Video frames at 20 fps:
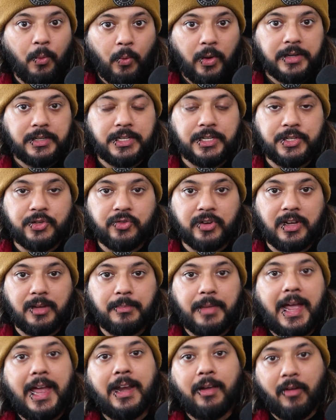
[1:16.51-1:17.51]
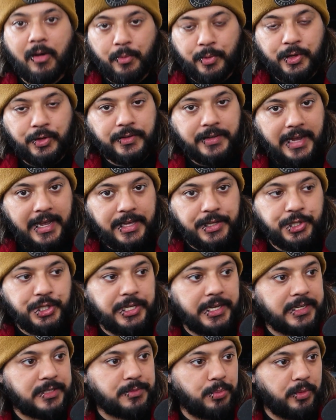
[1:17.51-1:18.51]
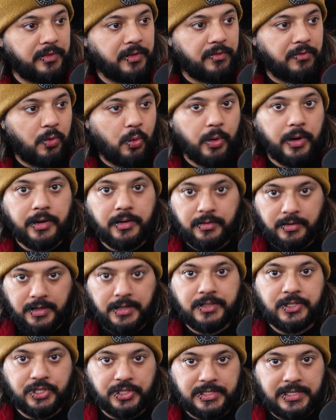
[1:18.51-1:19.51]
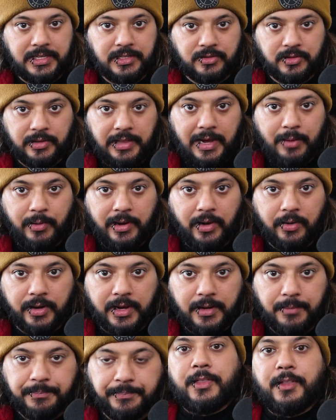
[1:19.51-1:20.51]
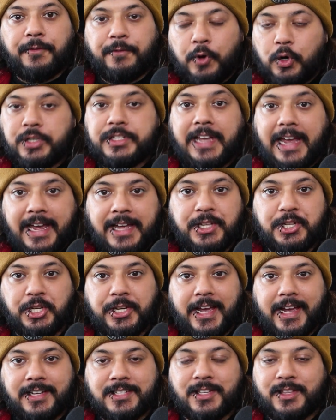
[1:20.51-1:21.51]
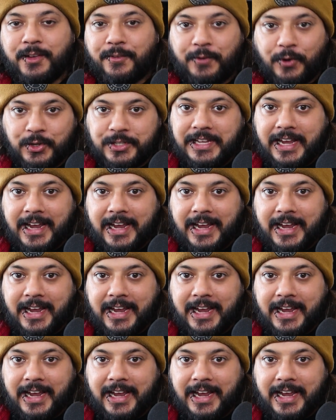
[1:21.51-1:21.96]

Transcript: one can dream. Anyway, we're using AGS moving forward. It's just easier that way, okay? The first AGS, the first